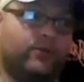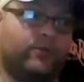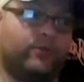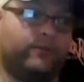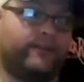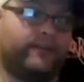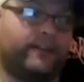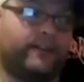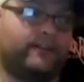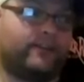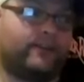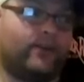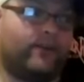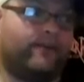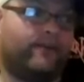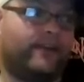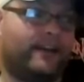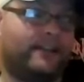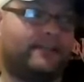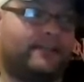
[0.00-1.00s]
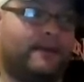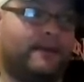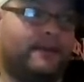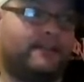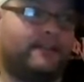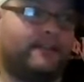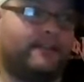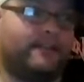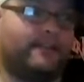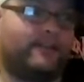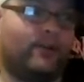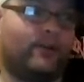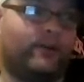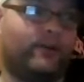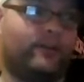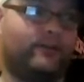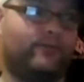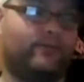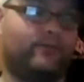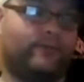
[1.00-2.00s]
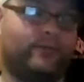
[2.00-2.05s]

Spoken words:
would think that is basically Scott Eastwood,